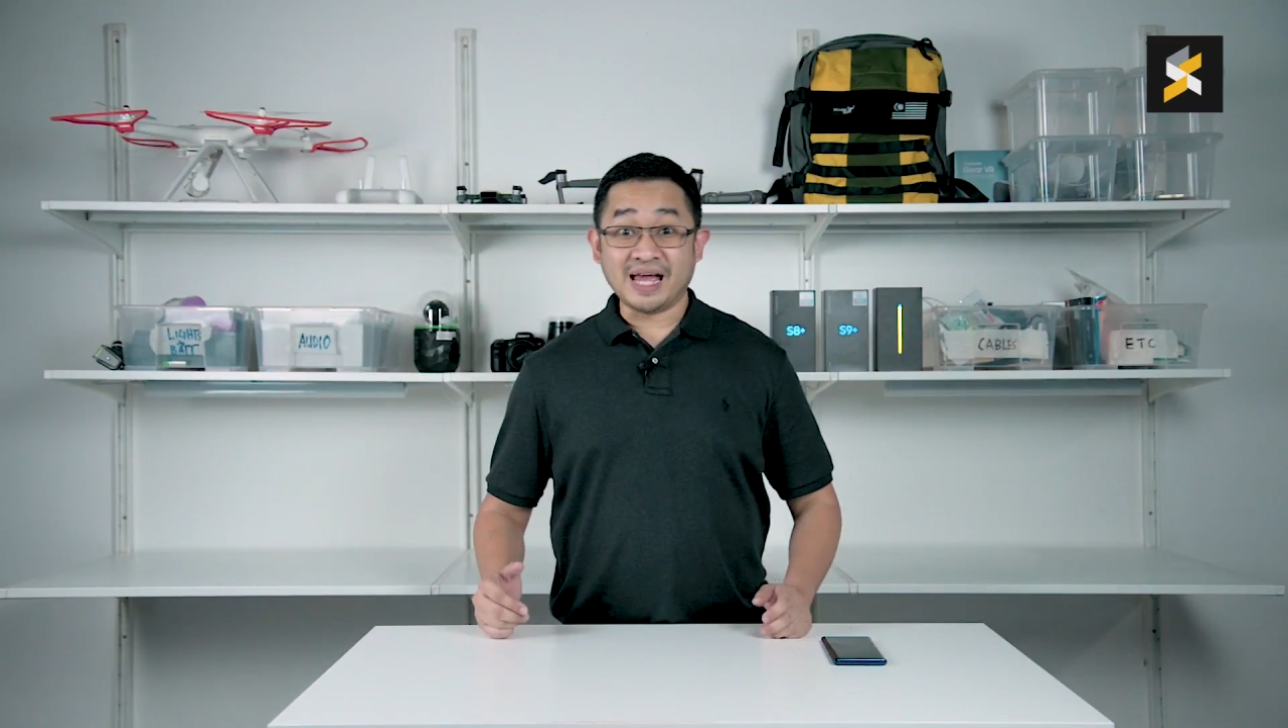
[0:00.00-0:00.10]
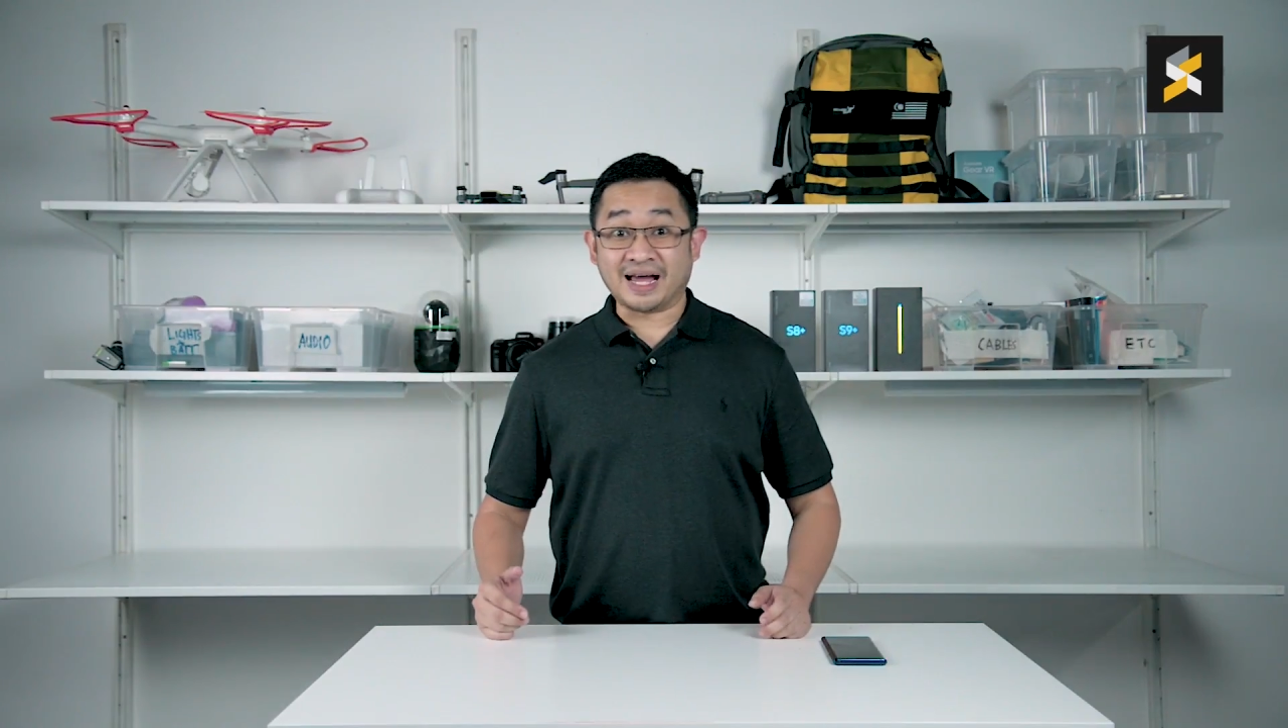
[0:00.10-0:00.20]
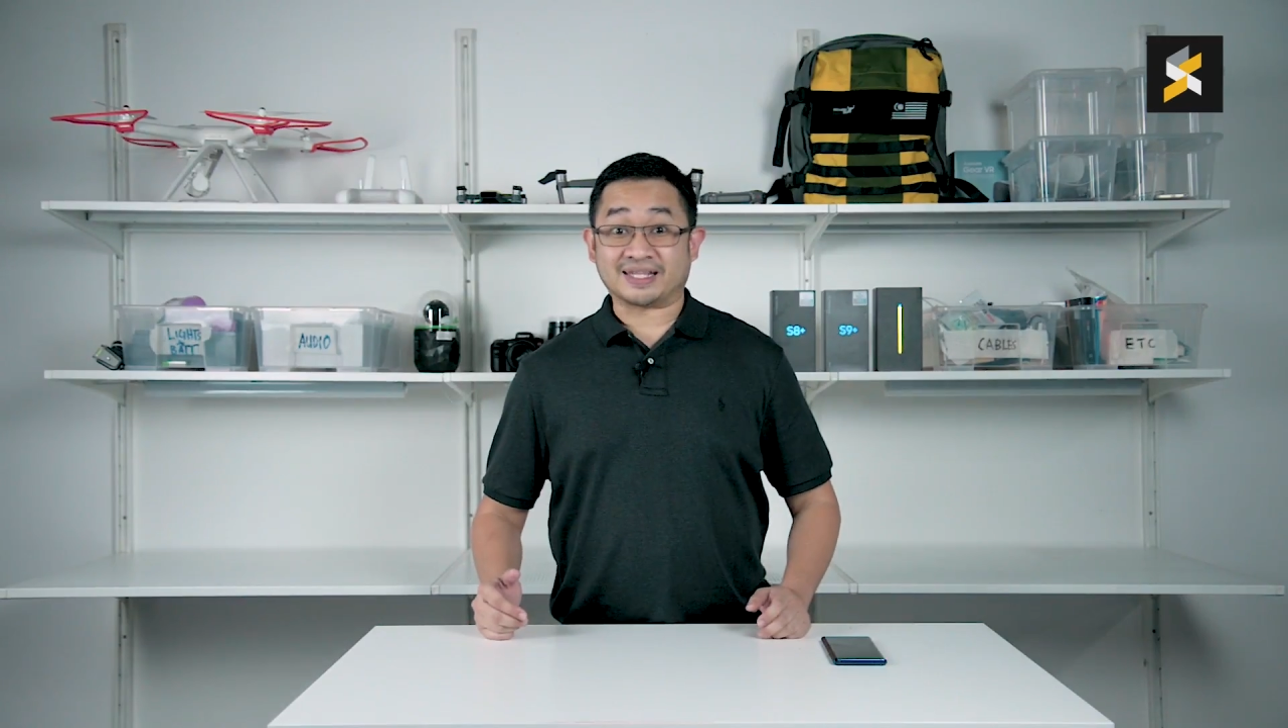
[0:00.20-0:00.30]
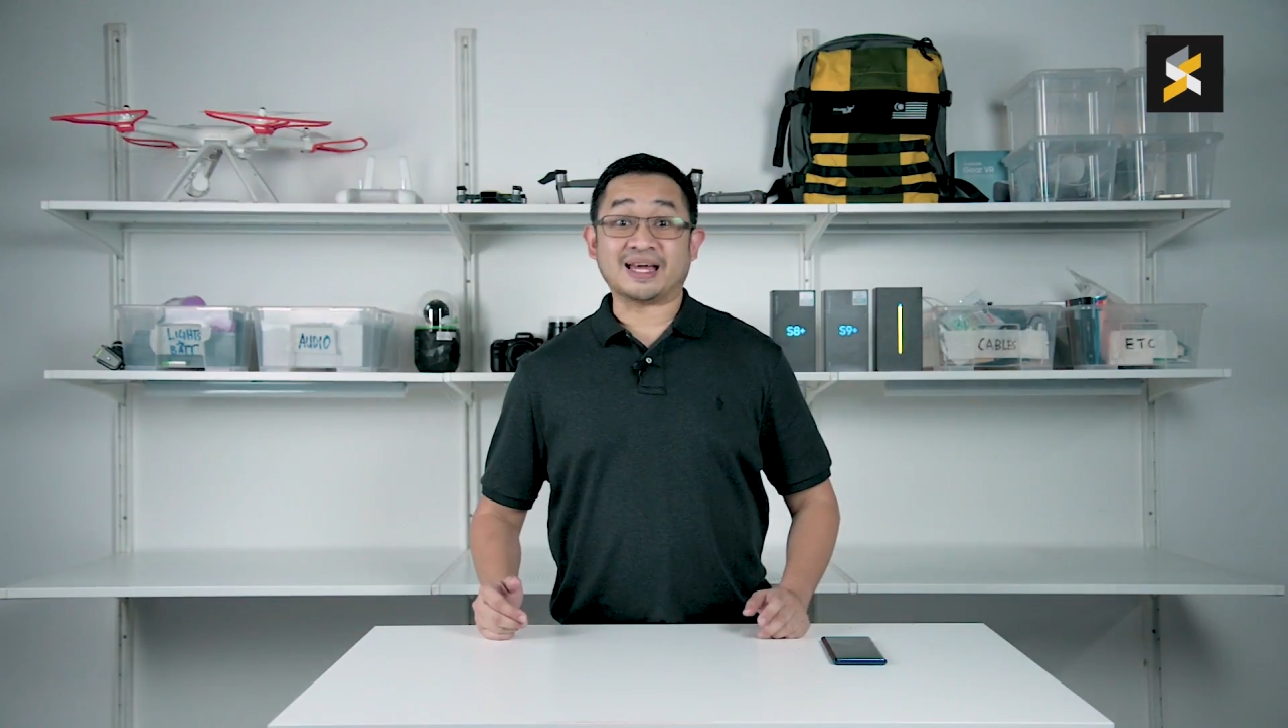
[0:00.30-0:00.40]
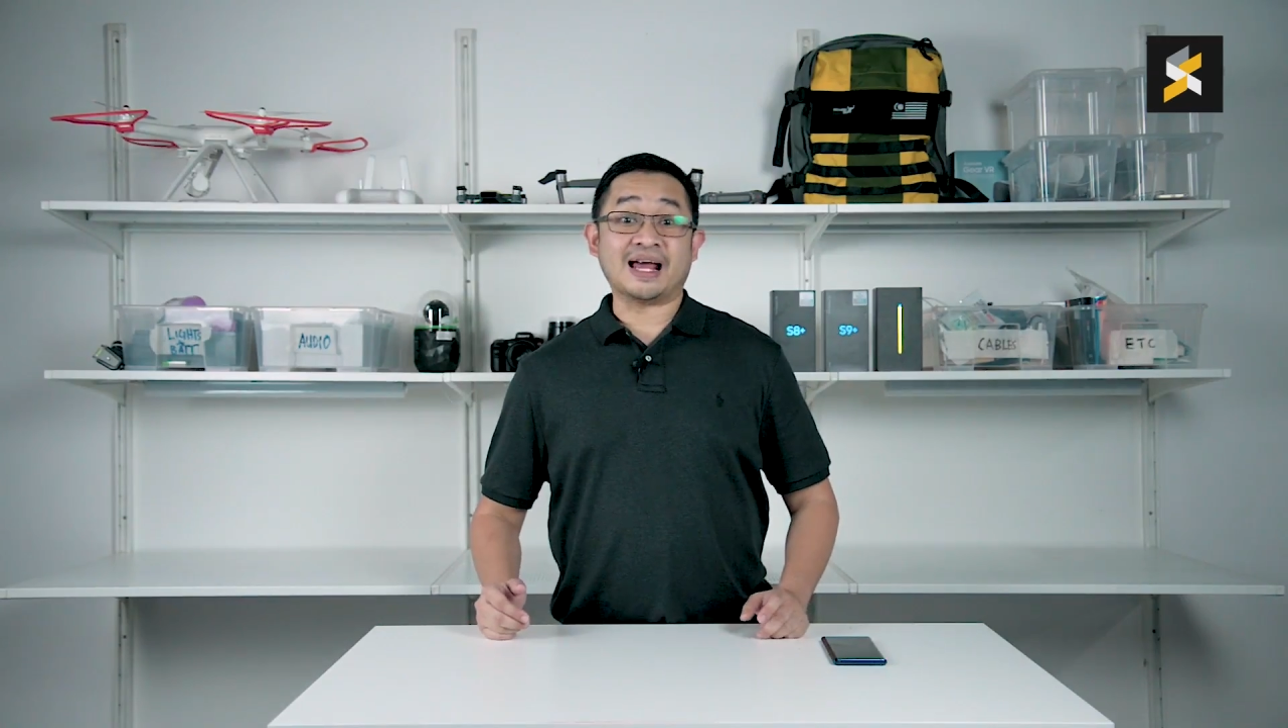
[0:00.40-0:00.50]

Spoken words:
DeX